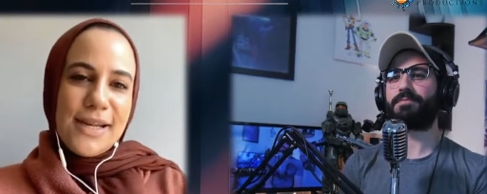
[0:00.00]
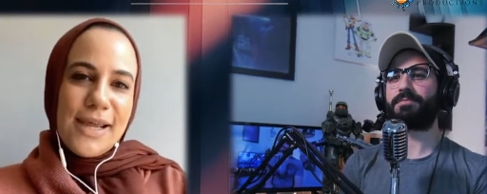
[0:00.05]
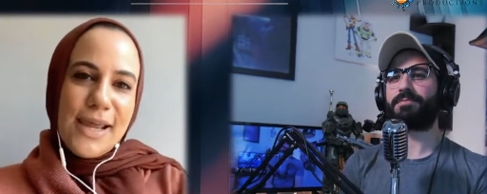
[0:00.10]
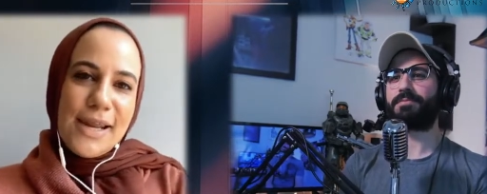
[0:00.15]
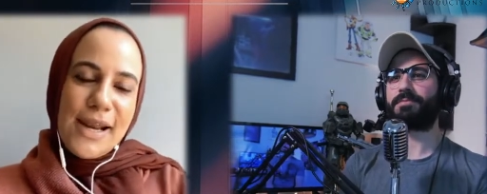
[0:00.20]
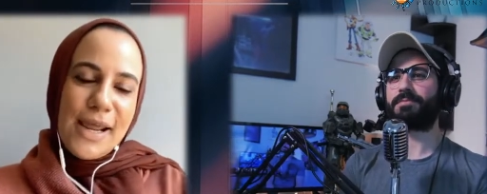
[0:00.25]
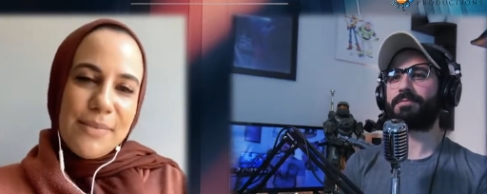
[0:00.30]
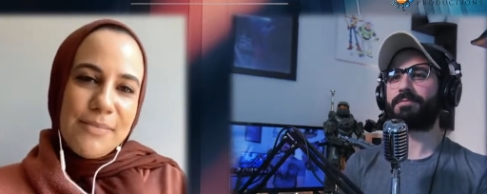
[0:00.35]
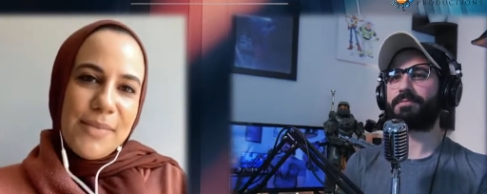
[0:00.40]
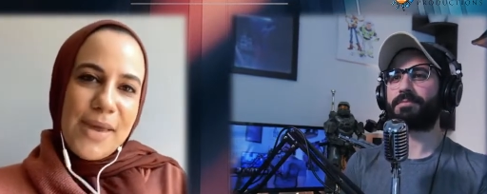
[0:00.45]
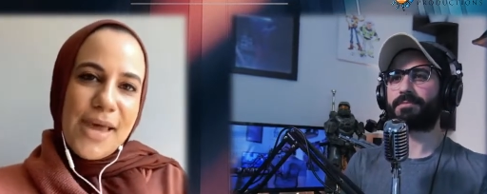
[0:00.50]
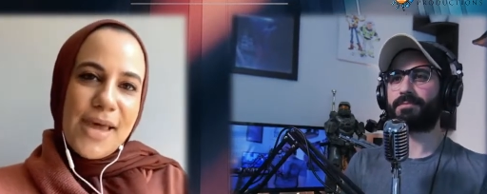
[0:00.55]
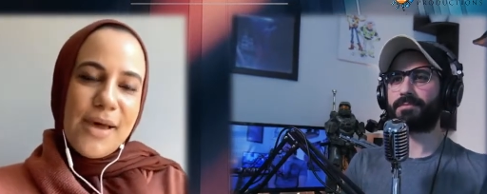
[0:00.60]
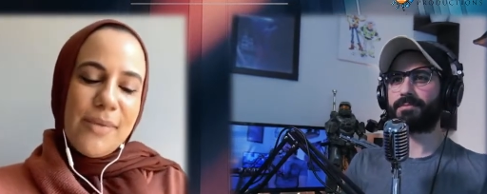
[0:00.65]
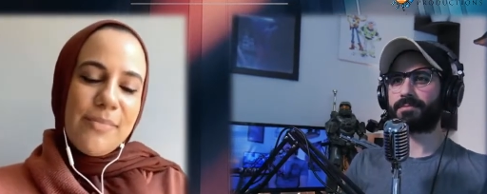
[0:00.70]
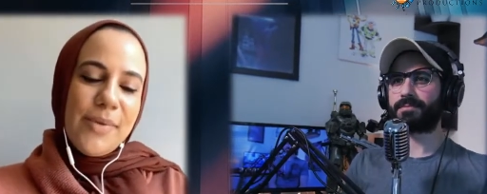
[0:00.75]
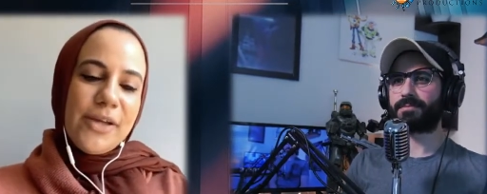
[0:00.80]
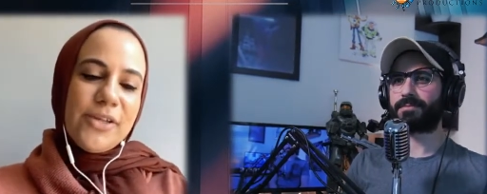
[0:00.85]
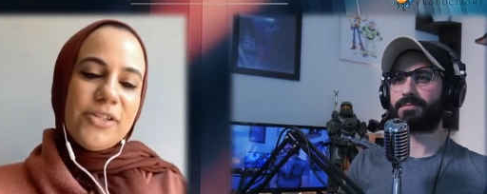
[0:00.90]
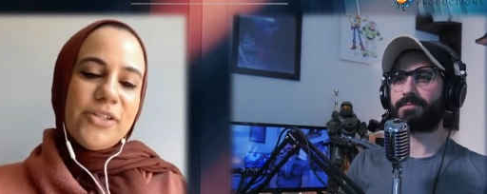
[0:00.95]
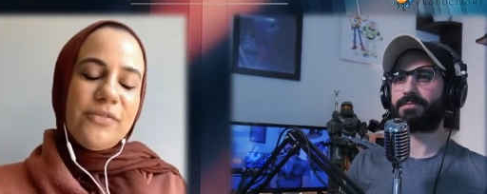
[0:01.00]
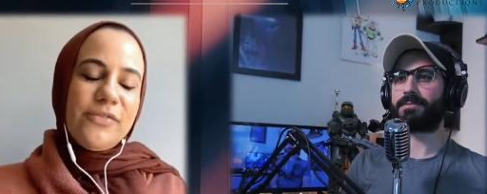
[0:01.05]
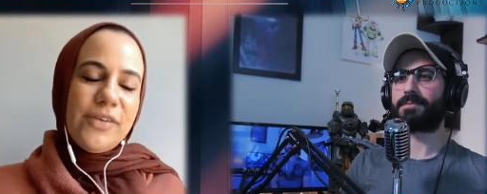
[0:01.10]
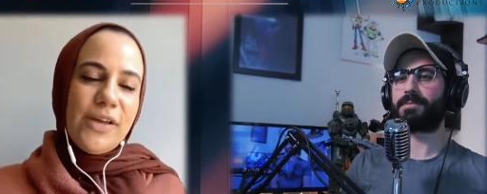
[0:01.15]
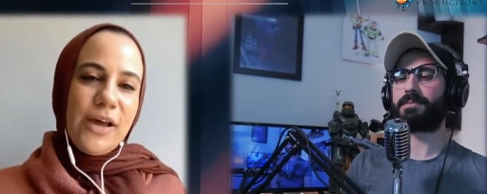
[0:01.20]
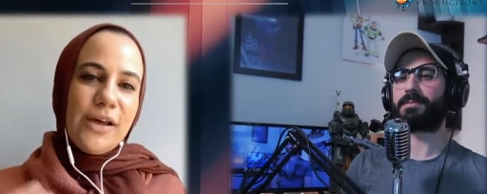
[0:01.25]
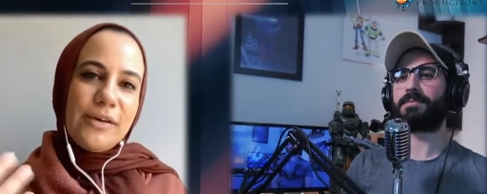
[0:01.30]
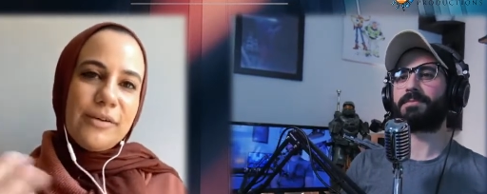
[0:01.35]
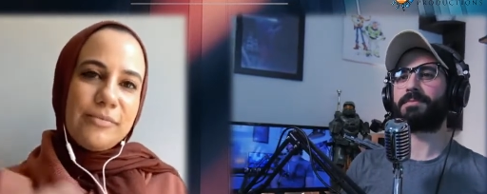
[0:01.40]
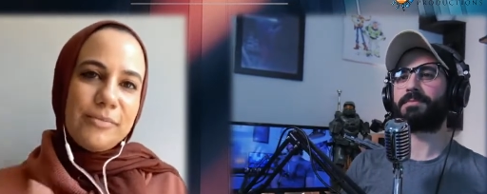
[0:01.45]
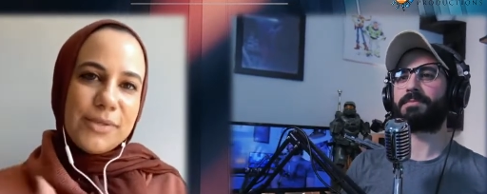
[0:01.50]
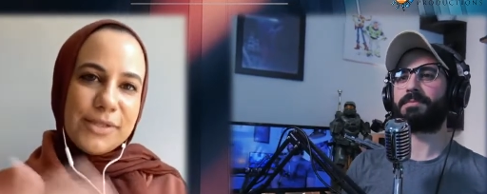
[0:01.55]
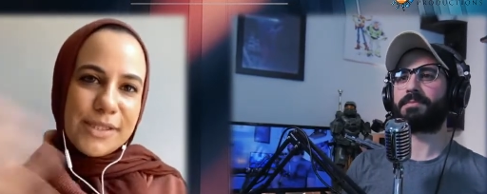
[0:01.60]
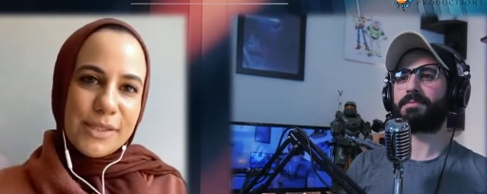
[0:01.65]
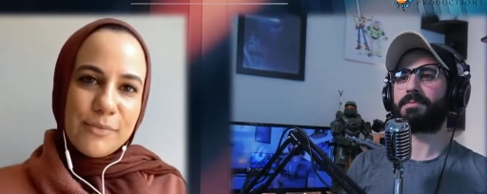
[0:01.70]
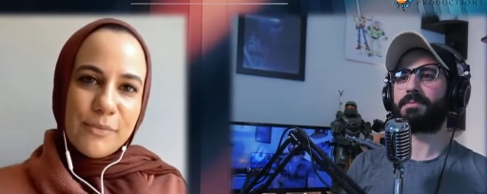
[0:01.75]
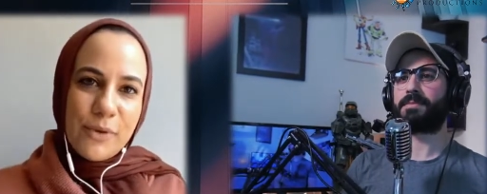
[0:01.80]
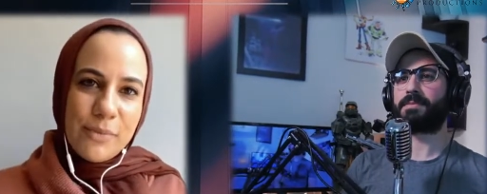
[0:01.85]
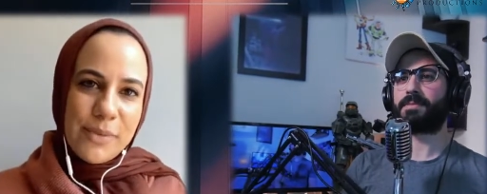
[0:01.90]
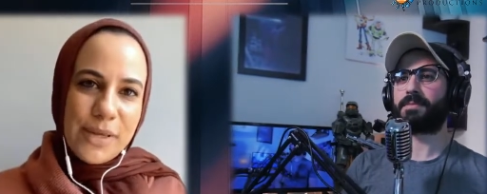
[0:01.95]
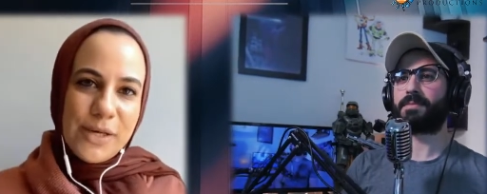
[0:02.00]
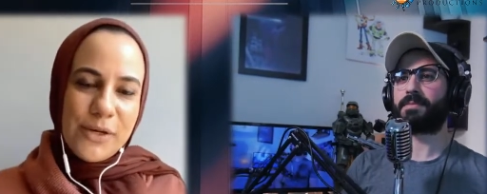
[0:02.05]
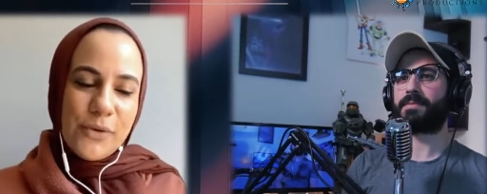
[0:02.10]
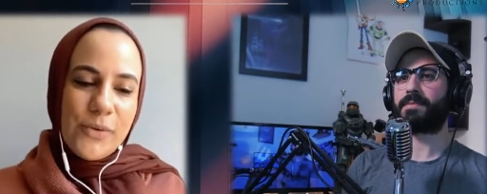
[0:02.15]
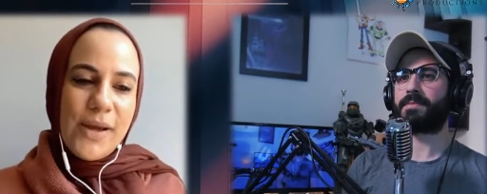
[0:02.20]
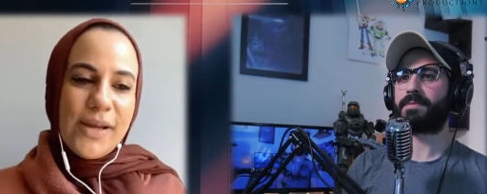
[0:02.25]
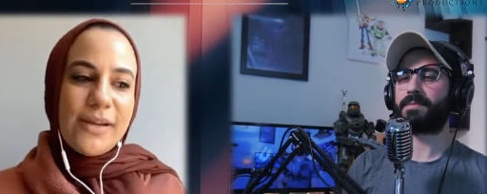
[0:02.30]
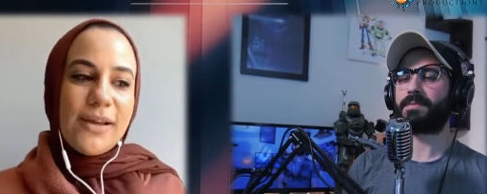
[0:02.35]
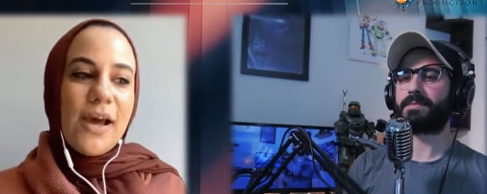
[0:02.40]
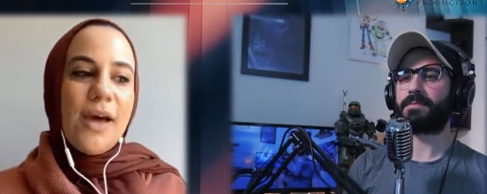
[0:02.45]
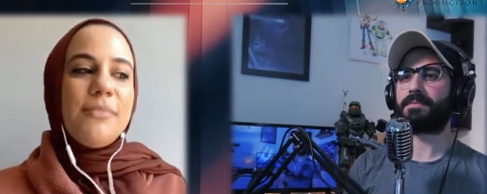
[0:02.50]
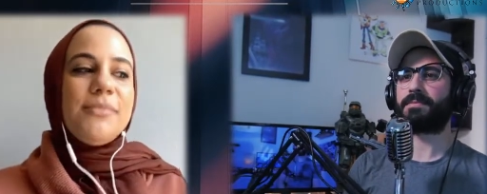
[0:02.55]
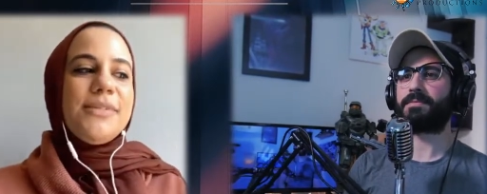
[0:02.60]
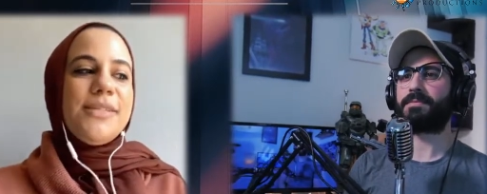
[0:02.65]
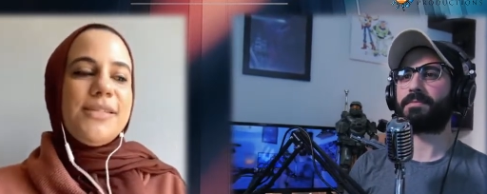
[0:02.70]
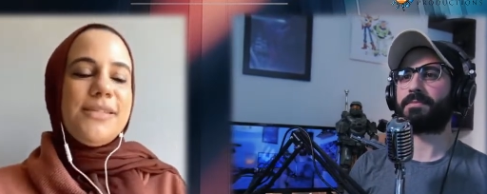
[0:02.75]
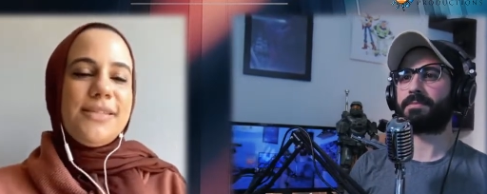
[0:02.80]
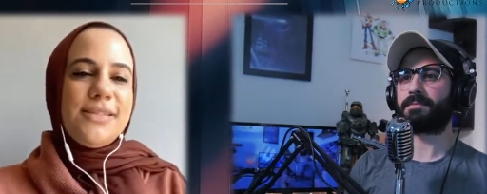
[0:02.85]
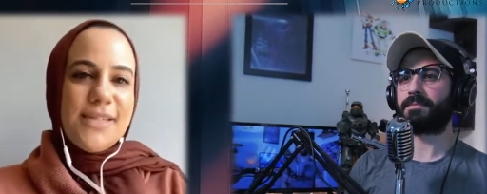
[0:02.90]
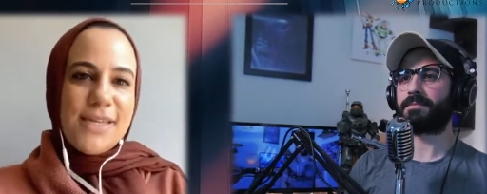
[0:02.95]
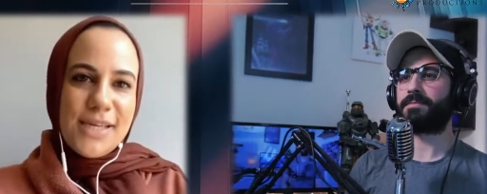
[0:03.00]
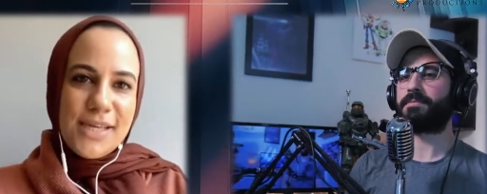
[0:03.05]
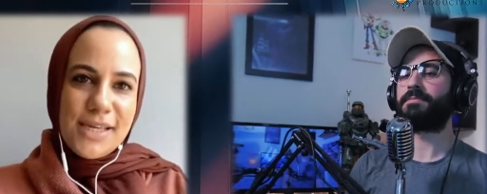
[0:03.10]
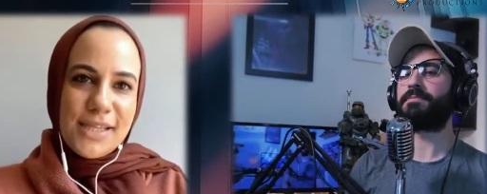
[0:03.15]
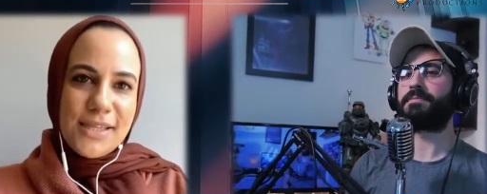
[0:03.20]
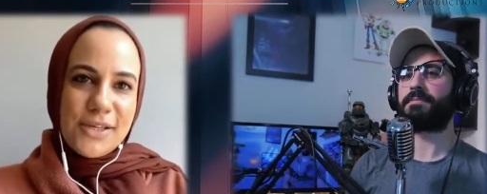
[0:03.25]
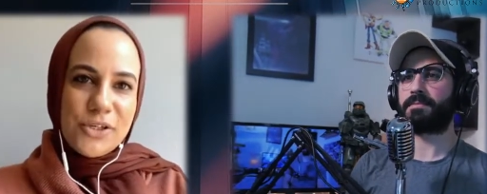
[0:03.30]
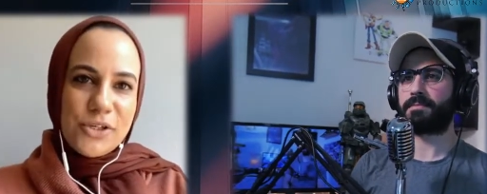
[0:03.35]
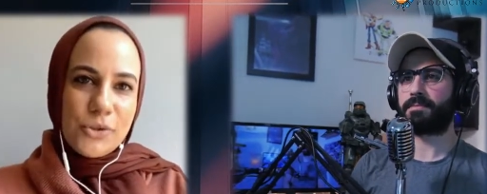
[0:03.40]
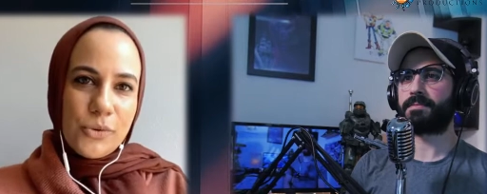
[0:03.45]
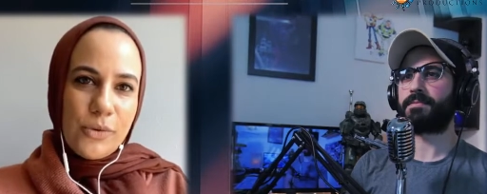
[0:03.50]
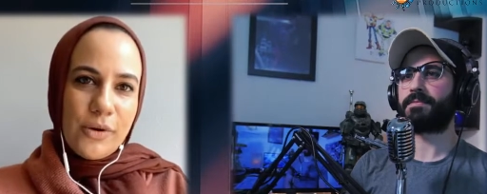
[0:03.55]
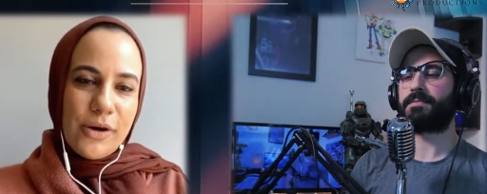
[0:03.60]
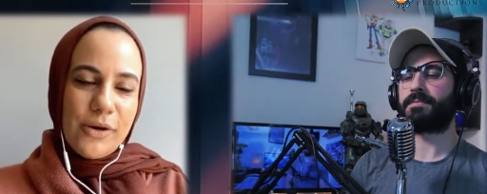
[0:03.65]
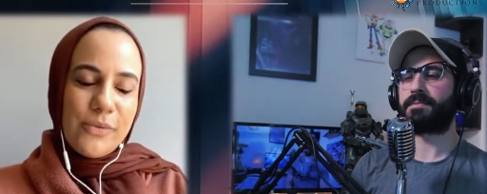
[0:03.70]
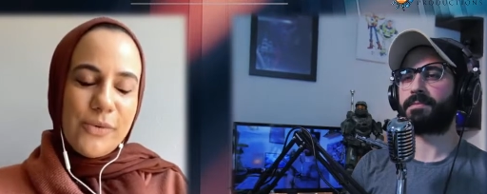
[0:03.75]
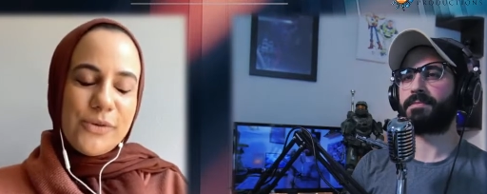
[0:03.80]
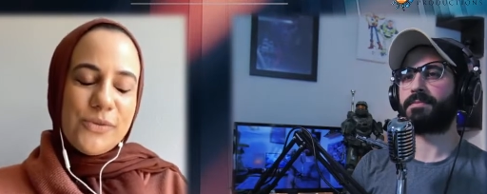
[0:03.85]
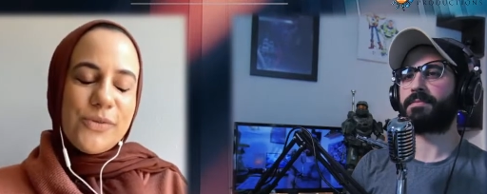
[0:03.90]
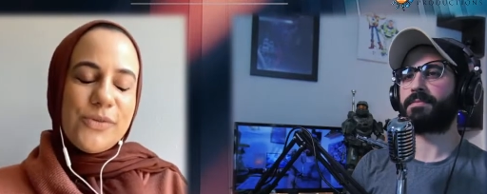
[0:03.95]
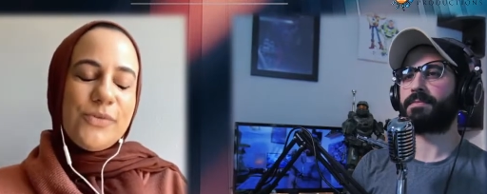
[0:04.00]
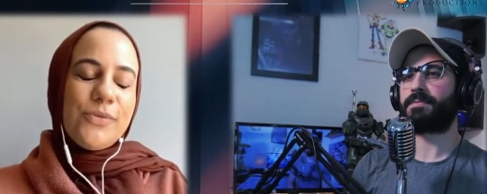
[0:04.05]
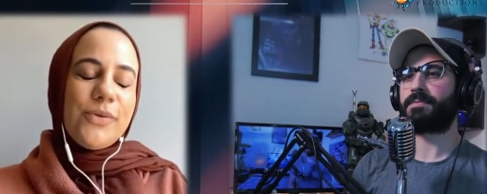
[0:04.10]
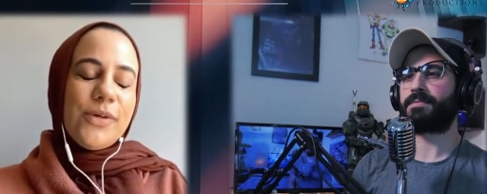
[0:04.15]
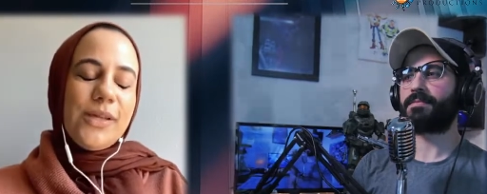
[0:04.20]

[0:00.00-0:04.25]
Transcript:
Speaker 1: and I met a bunch of young Muslim women who had come to see the shore, which was